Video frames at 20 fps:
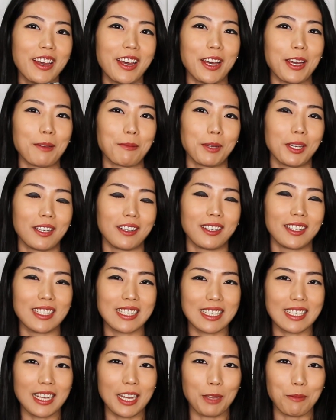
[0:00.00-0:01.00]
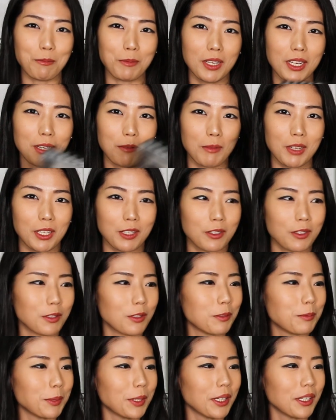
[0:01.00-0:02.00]
I mean, it's like mini-me
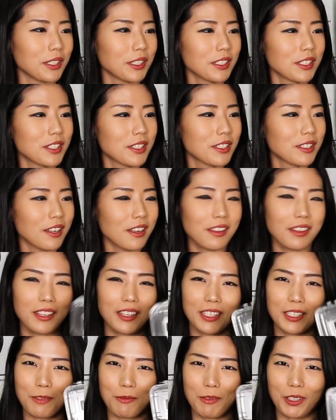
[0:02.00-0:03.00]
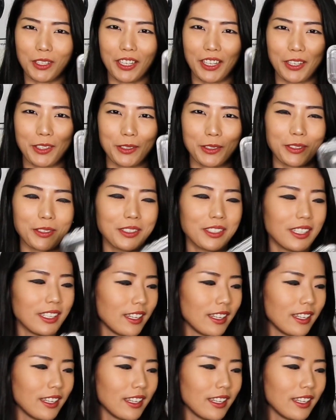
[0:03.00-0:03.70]
toolbox. I think it's really cool.